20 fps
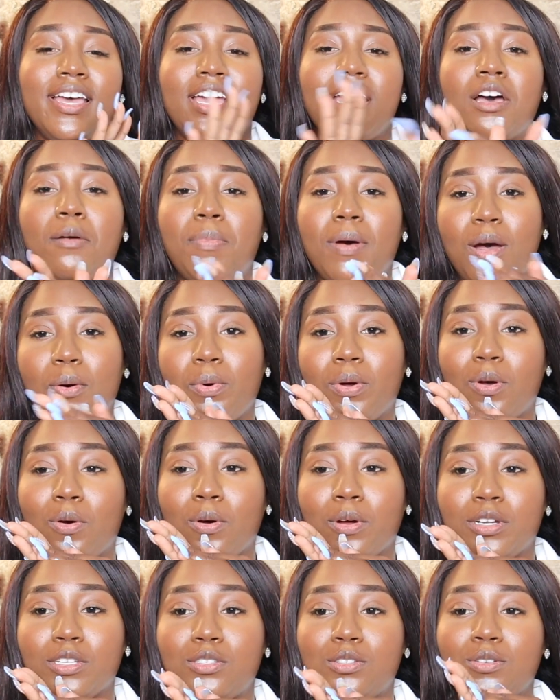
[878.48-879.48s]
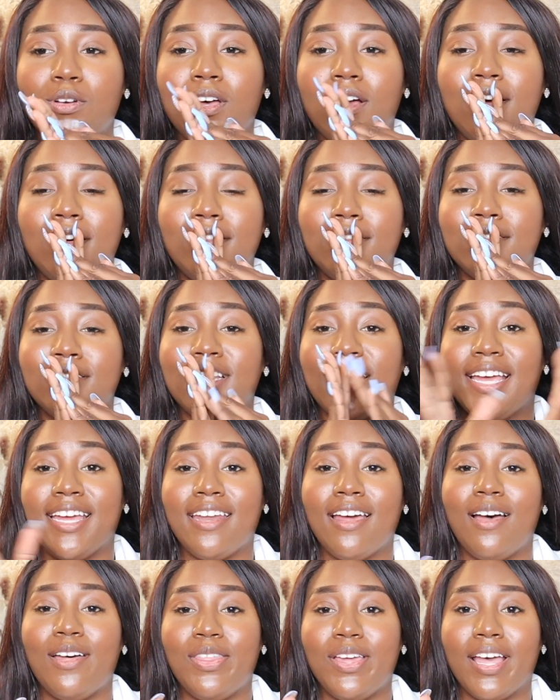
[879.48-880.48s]
help out with quarter two goals
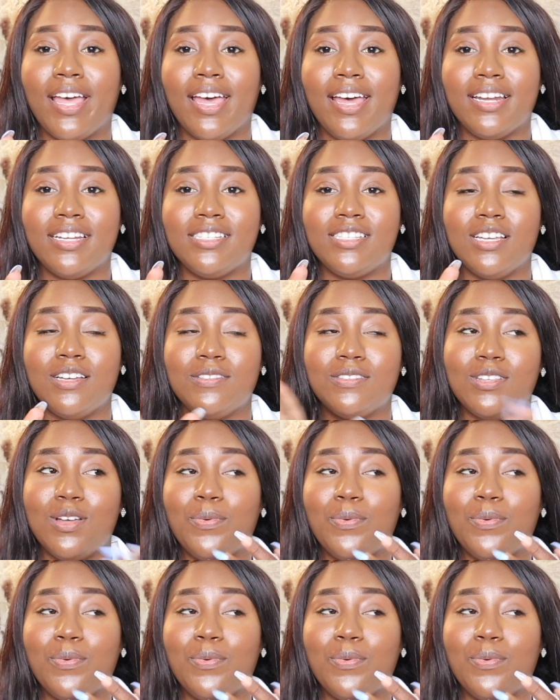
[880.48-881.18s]
and all that kind of stuff.